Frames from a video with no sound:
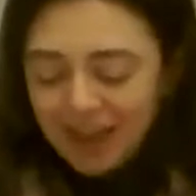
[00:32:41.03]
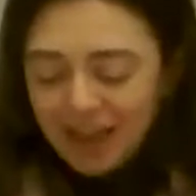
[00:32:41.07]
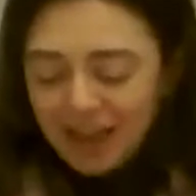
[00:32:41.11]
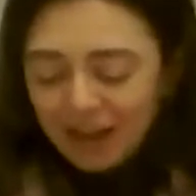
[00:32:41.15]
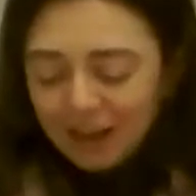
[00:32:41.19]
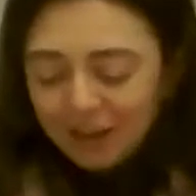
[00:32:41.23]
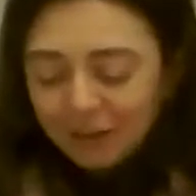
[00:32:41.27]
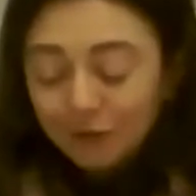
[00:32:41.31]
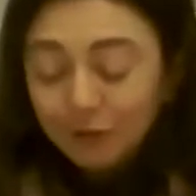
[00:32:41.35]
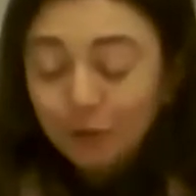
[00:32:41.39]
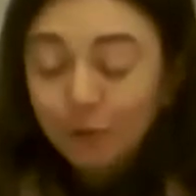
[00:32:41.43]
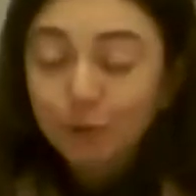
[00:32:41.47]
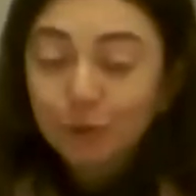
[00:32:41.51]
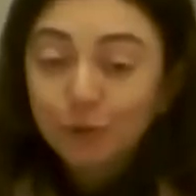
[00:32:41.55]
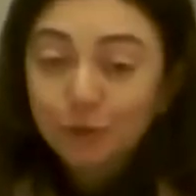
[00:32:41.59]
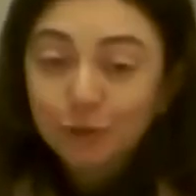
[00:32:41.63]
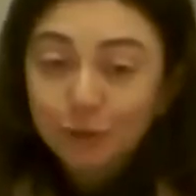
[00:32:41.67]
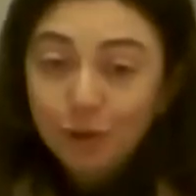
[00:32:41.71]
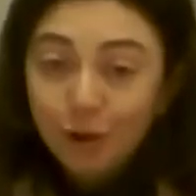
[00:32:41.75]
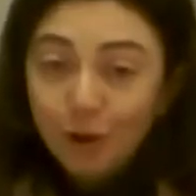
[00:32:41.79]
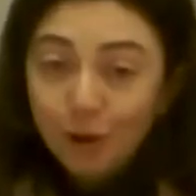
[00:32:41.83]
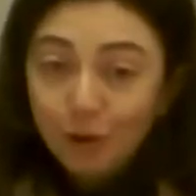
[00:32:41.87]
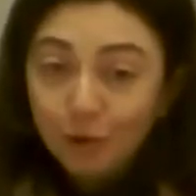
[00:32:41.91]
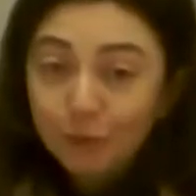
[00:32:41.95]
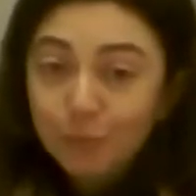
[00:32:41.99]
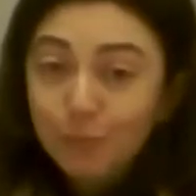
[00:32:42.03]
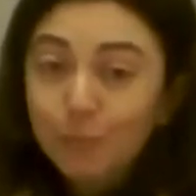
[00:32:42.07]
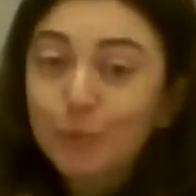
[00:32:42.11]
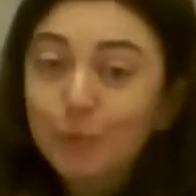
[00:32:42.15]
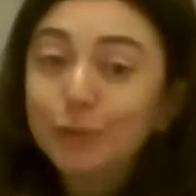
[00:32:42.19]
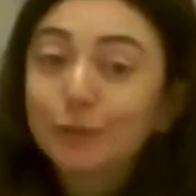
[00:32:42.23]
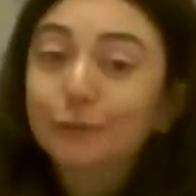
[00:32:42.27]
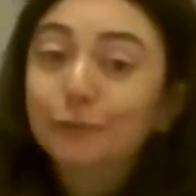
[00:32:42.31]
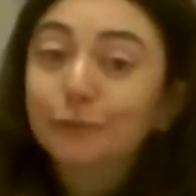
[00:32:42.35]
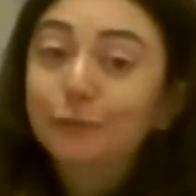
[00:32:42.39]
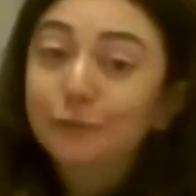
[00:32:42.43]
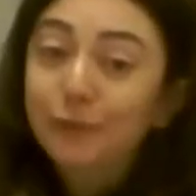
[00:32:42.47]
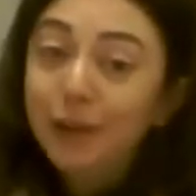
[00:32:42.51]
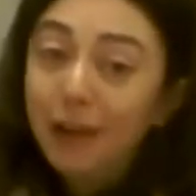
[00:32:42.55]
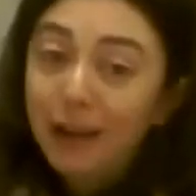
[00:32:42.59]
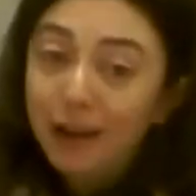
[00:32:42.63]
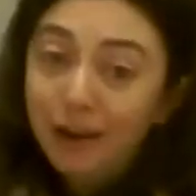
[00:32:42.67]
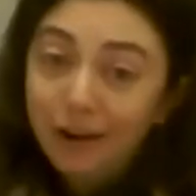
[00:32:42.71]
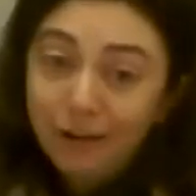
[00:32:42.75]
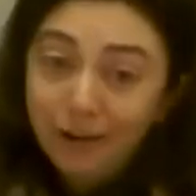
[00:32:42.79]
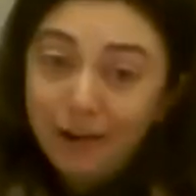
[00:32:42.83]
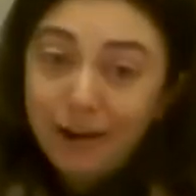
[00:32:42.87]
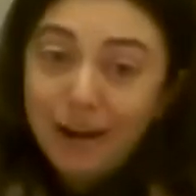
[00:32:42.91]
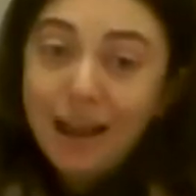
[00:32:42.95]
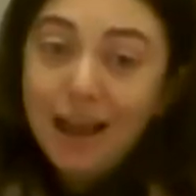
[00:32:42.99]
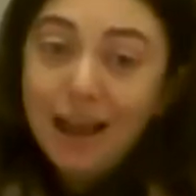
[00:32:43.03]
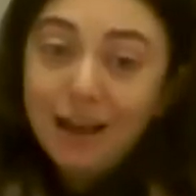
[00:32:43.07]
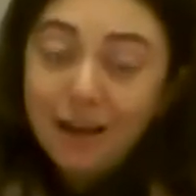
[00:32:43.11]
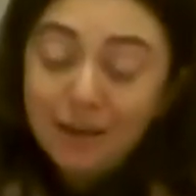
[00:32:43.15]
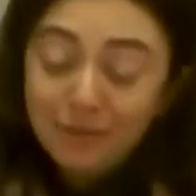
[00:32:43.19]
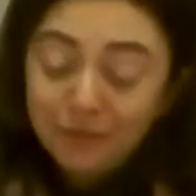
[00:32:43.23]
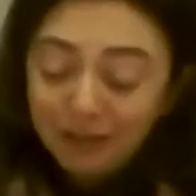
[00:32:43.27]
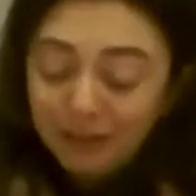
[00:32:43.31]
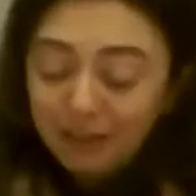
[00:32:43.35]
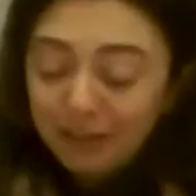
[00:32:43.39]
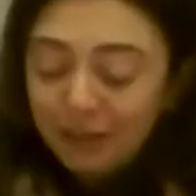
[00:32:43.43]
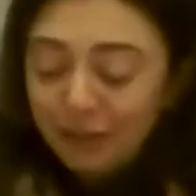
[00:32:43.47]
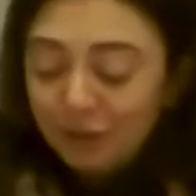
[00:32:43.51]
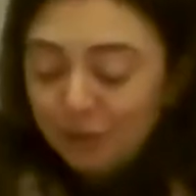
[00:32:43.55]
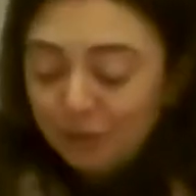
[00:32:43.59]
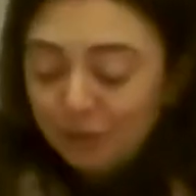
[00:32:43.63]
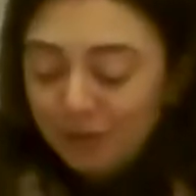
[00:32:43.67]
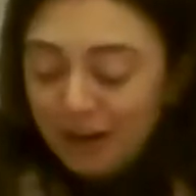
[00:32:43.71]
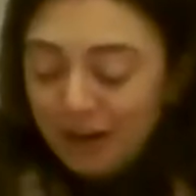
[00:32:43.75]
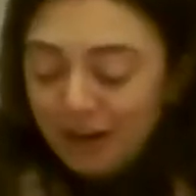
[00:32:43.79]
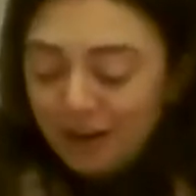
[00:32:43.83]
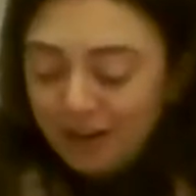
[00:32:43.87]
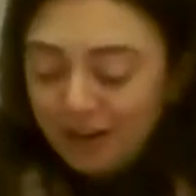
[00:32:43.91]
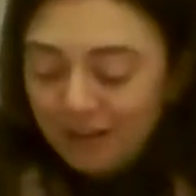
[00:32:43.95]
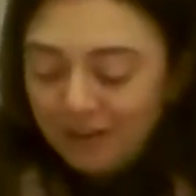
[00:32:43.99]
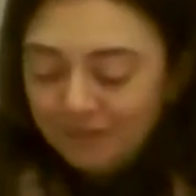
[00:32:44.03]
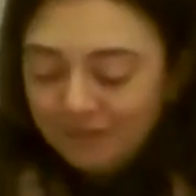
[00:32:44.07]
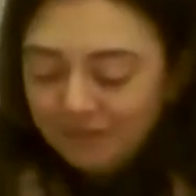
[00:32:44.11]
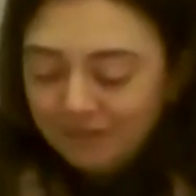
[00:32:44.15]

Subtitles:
And so salt was very heavily traded.